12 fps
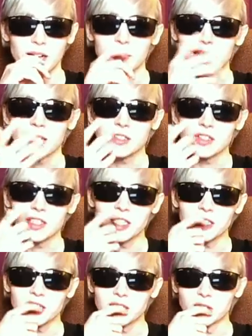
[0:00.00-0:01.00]
I'm glad to
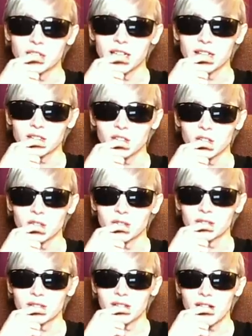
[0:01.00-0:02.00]
hear that you guys
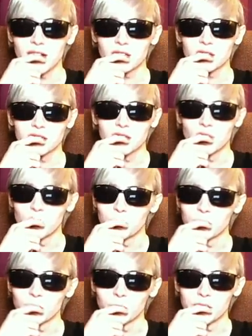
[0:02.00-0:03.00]
are actually
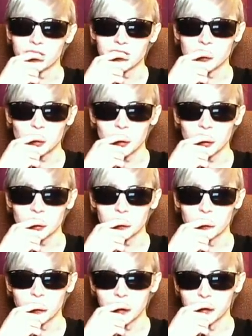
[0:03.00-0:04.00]
coping with the
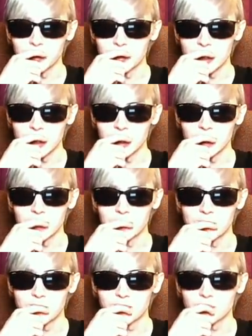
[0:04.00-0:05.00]
situation better than
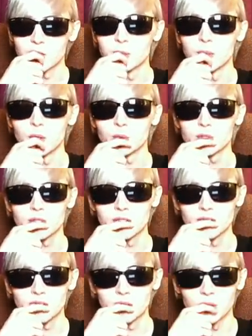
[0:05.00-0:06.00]

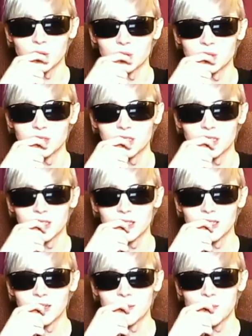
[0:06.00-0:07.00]
most. So
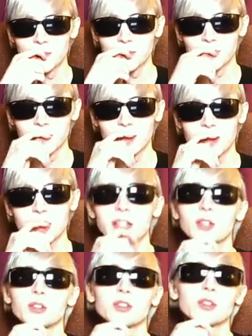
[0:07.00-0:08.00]

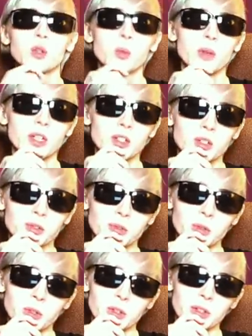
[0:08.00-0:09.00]
thank you so much
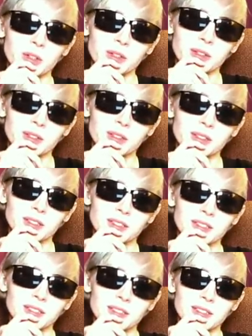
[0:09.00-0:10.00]
for
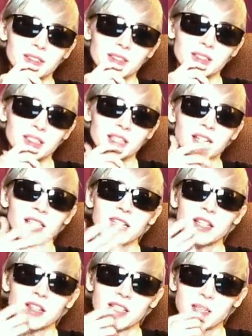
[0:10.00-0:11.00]

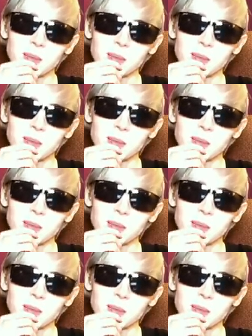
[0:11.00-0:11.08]
sending in the